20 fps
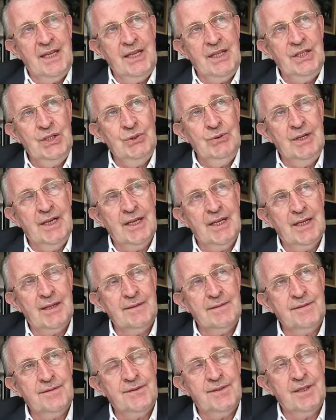You
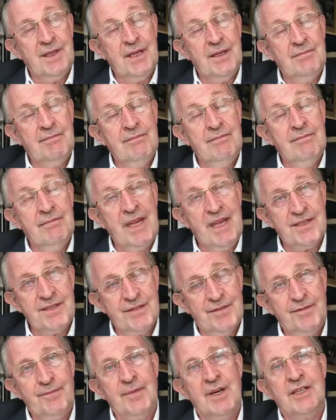have the
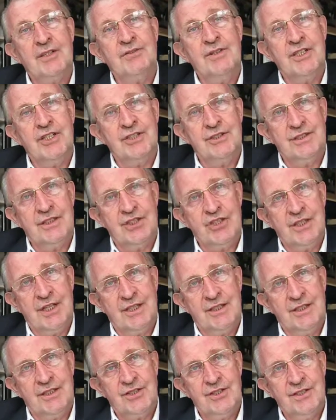massive migration in
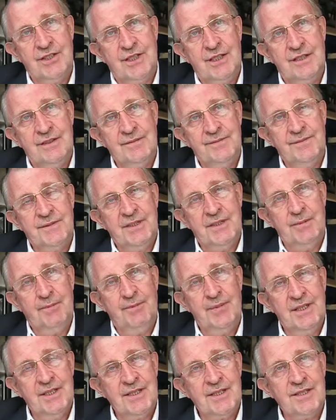China today, the
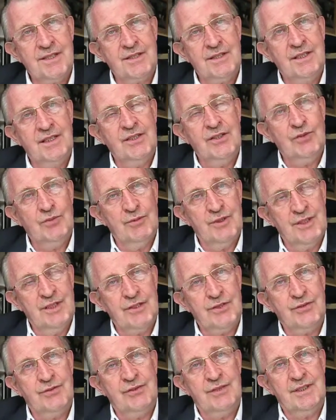biggest in human
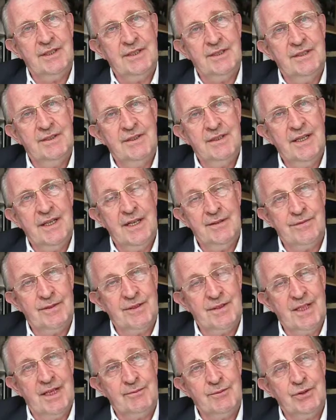history ever,
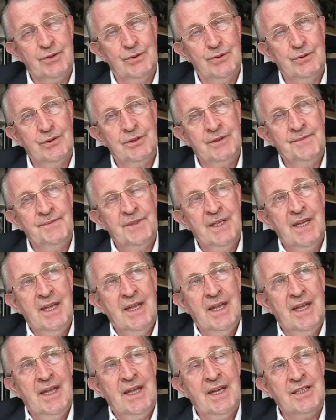I'm told.
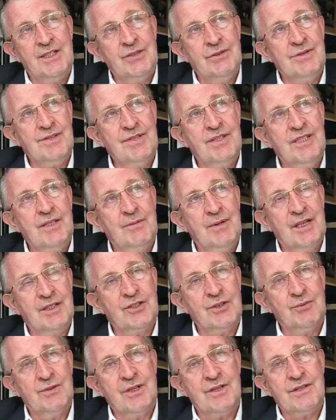And you see the
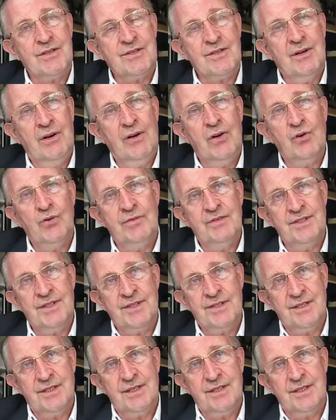migrant workers all over the
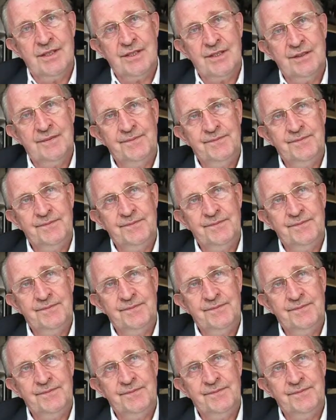cities.